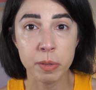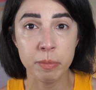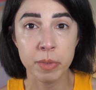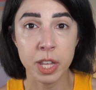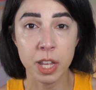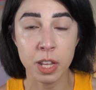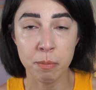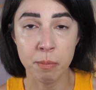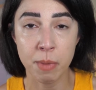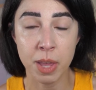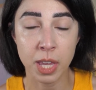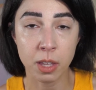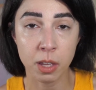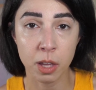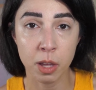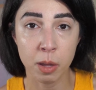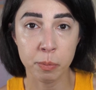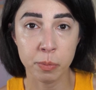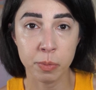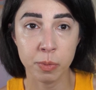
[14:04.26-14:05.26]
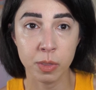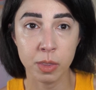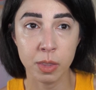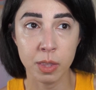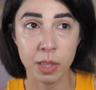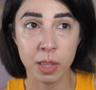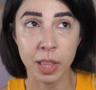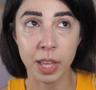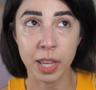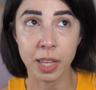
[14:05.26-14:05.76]
in makeup,
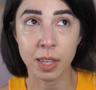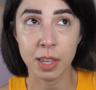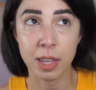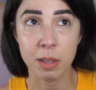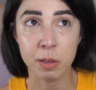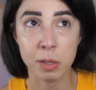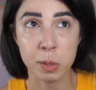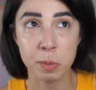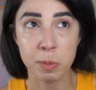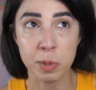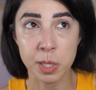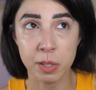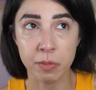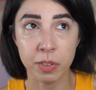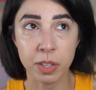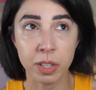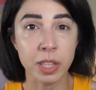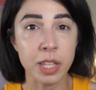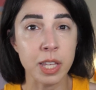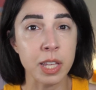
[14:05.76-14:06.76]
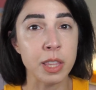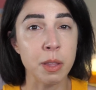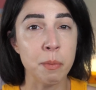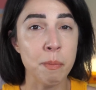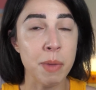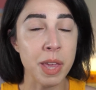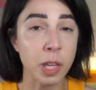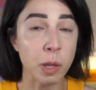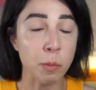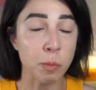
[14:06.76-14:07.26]
like specifically in the
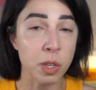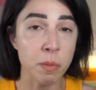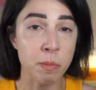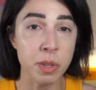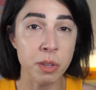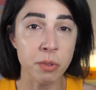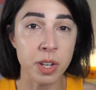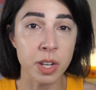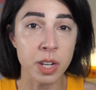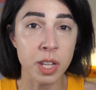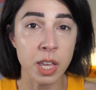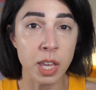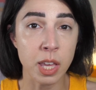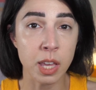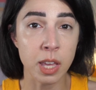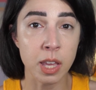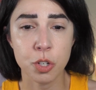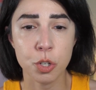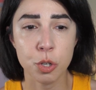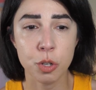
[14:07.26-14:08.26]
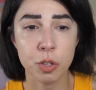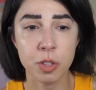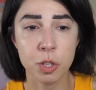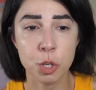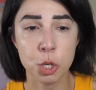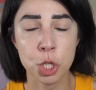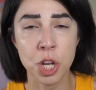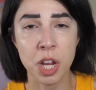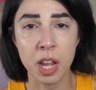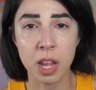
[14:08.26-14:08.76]
makeup community, the
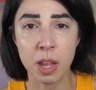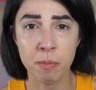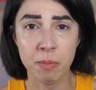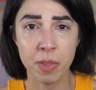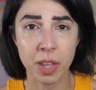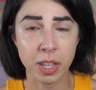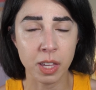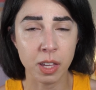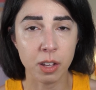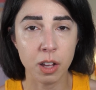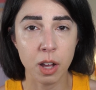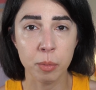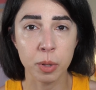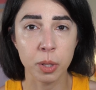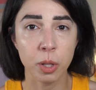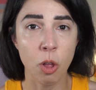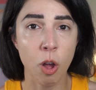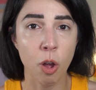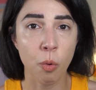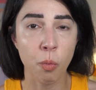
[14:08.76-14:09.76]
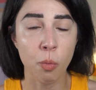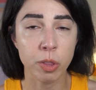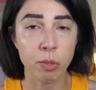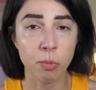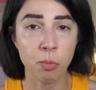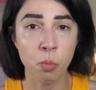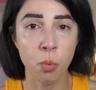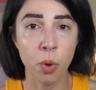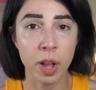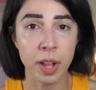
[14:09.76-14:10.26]
shame that can come along with
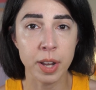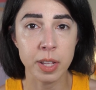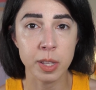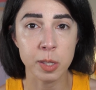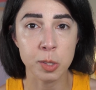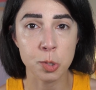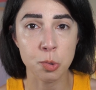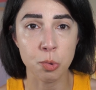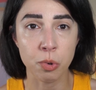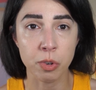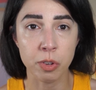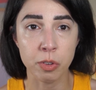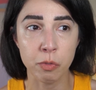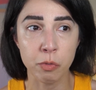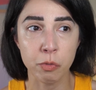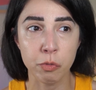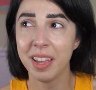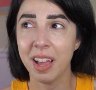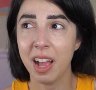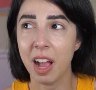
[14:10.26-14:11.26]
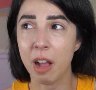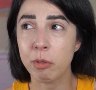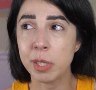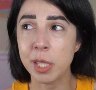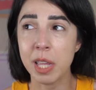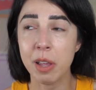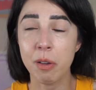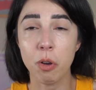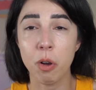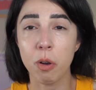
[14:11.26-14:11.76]
what is sort of, I would
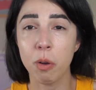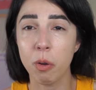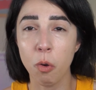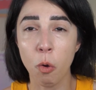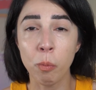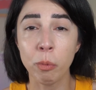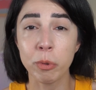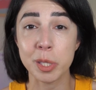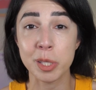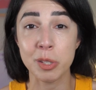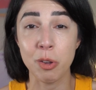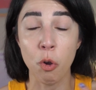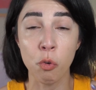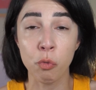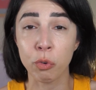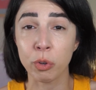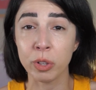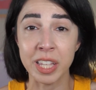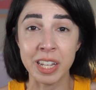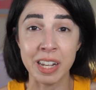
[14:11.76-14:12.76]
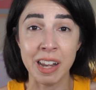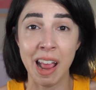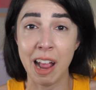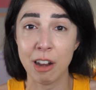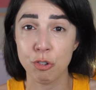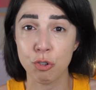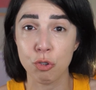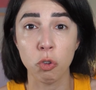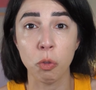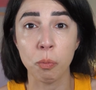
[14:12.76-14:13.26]
say, a almost overly
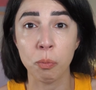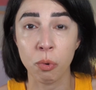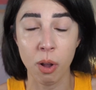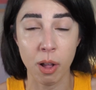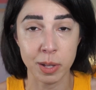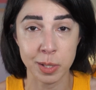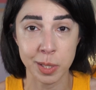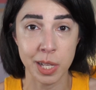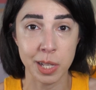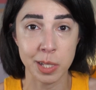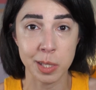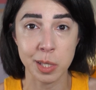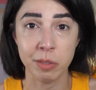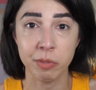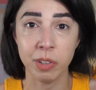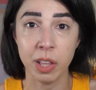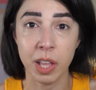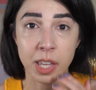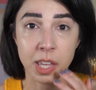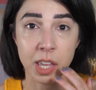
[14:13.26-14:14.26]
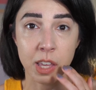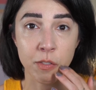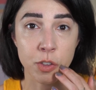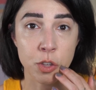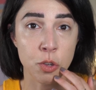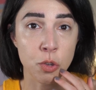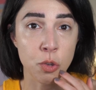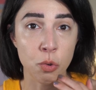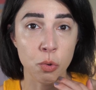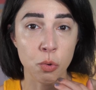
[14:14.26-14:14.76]
natural process of like, if
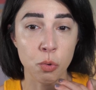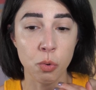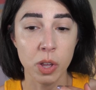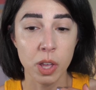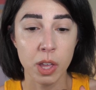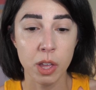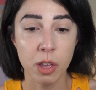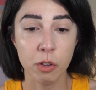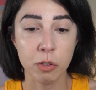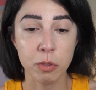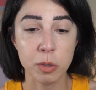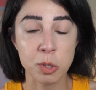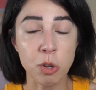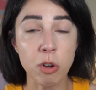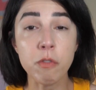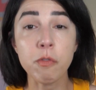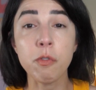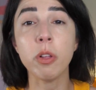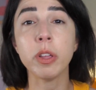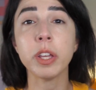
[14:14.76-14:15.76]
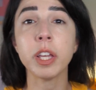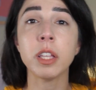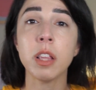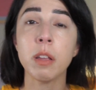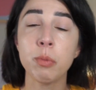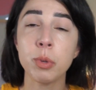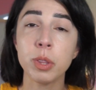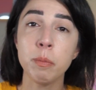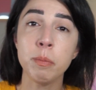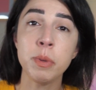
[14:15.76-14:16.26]
you start falling in
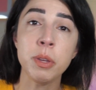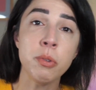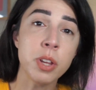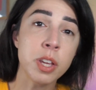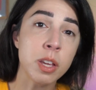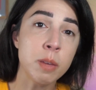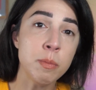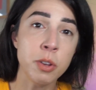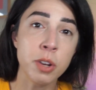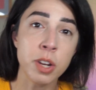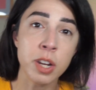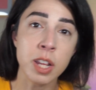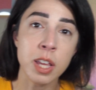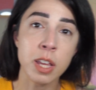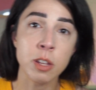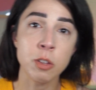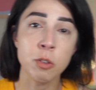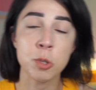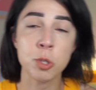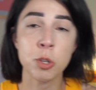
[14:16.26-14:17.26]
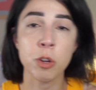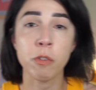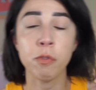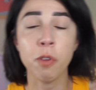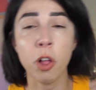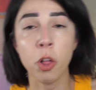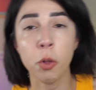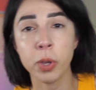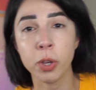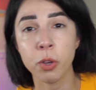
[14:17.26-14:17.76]
love with the beauty community and you start
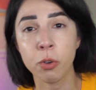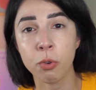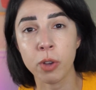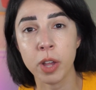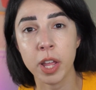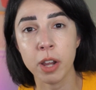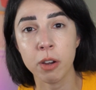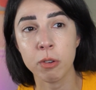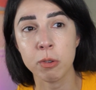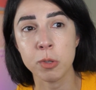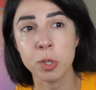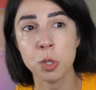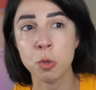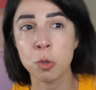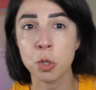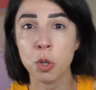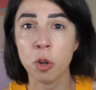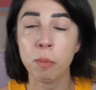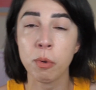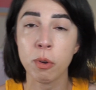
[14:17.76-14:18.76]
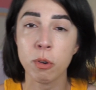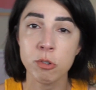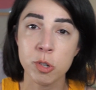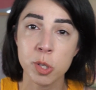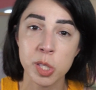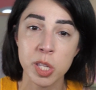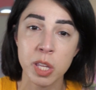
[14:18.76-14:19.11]
following creators and you start purchasing